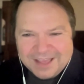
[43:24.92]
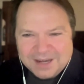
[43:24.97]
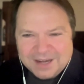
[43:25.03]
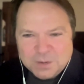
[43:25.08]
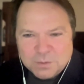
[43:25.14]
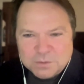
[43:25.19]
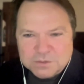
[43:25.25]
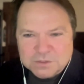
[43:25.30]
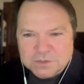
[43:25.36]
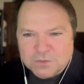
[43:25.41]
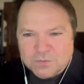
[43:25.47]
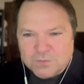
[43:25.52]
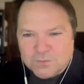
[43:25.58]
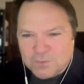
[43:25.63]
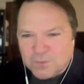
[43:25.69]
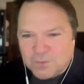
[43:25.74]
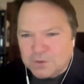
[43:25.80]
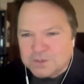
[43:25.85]
And it was
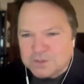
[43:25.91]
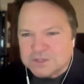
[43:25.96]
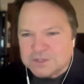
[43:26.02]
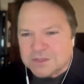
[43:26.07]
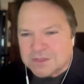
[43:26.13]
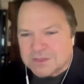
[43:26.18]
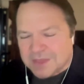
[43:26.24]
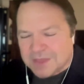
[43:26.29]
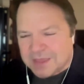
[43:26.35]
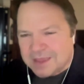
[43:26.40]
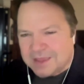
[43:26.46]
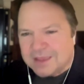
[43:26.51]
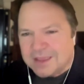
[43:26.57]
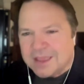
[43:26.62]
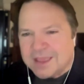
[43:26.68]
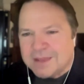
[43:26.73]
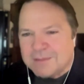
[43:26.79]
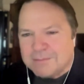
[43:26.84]
the first
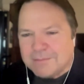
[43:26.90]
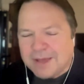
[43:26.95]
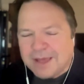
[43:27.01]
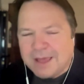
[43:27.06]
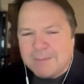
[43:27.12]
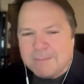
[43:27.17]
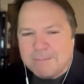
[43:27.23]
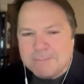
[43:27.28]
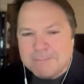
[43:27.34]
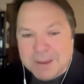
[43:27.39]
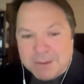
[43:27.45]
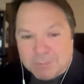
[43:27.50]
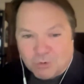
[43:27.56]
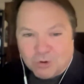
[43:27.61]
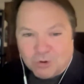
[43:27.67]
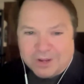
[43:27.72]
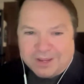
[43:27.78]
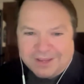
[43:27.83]
thing in my
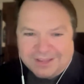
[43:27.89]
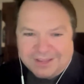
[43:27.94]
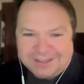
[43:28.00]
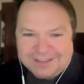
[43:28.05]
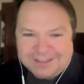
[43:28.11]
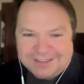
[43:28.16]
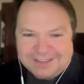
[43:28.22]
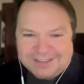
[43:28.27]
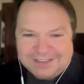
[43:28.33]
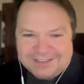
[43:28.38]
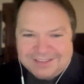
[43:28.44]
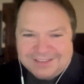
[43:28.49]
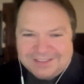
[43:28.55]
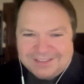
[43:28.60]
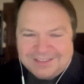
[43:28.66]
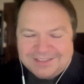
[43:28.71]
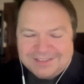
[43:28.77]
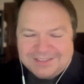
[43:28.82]
memory
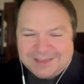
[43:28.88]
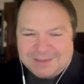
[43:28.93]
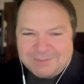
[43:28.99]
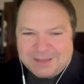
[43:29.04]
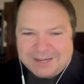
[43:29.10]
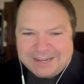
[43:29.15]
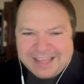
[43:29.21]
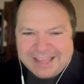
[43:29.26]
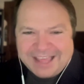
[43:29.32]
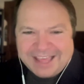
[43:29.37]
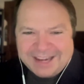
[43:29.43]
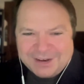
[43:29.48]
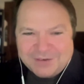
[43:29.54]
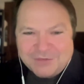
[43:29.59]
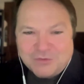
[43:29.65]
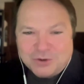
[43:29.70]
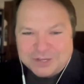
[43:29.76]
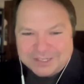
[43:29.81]
that my
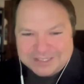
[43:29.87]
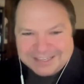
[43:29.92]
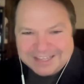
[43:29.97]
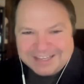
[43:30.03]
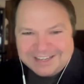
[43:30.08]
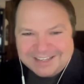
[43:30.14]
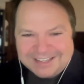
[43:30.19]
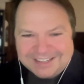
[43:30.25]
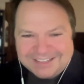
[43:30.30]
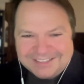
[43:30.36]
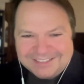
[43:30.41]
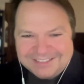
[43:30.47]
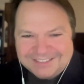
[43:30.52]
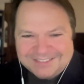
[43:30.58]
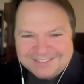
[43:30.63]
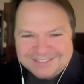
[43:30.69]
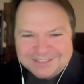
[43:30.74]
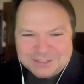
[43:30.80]
dad ever attended
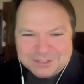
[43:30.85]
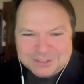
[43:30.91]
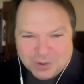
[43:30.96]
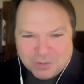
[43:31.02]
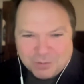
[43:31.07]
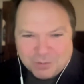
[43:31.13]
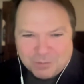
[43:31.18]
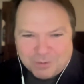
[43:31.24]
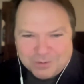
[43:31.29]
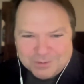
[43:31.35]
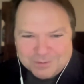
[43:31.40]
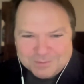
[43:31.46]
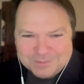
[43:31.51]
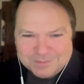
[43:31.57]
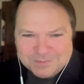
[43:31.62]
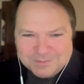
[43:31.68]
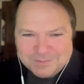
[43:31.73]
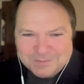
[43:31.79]
sober.
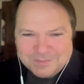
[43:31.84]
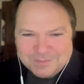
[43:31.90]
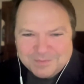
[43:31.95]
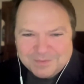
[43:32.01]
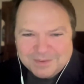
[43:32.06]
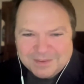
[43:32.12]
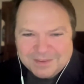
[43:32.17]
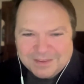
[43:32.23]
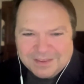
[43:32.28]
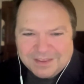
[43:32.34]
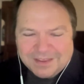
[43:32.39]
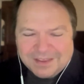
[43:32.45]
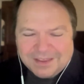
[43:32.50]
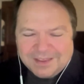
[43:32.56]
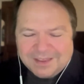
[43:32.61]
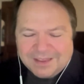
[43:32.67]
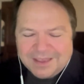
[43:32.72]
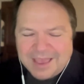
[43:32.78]

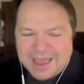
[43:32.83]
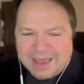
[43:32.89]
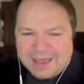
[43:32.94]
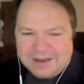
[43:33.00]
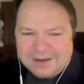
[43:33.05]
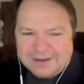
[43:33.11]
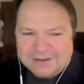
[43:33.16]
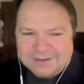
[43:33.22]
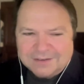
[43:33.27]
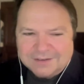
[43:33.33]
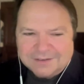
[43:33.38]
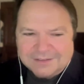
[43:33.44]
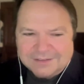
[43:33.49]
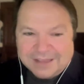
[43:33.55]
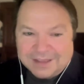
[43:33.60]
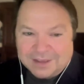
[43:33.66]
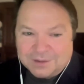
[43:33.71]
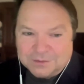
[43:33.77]
And
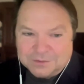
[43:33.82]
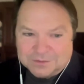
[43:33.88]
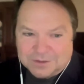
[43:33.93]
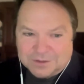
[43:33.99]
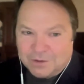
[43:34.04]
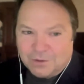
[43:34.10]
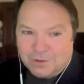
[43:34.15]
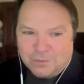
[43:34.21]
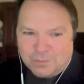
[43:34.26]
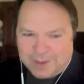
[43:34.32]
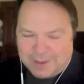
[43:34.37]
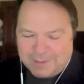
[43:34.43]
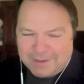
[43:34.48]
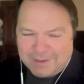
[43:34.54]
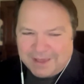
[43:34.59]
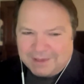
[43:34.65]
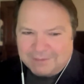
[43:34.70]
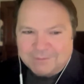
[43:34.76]
that goes all the
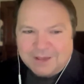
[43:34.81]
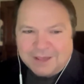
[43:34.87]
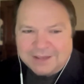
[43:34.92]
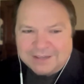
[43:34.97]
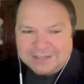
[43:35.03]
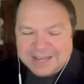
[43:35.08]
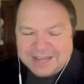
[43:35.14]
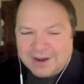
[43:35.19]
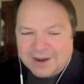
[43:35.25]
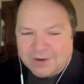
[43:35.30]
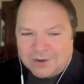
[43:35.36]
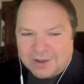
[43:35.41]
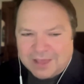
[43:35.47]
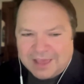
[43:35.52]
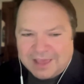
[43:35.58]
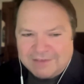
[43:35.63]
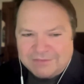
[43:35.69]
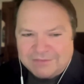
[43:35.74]
way back my entire
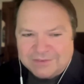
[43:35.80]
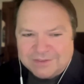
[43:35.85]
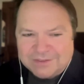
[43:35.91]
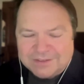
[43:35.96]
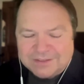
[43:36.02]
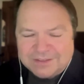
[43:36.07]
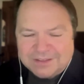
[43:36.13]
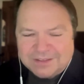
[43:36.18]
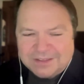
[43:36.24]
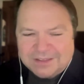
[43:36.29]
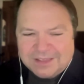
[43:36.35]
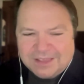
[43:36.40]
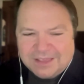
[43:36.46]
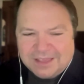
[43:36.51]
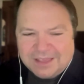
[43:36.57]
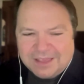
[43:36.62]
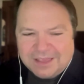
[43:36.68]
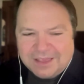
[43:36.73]
life.
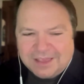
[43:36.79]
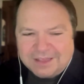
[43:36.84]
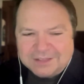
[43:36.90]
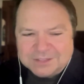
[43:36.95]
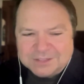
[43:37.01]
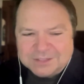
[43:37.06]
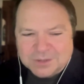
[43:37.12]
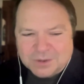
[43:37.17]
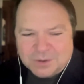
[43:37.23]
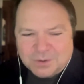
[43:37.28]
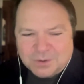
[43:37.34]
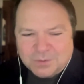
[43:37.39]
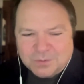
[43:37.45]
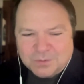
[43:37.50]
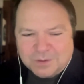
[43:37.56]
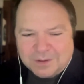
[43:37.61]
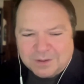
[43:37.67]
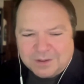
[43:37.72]
And
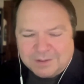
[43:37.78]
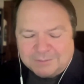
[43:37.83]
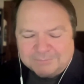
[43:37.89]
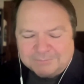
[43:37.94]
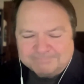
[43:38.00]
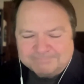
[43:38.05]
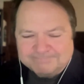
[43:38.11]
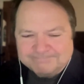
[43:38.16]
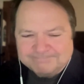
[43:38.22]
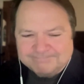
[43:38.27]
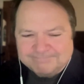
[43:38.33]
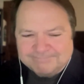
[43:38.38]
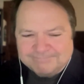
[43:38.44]
so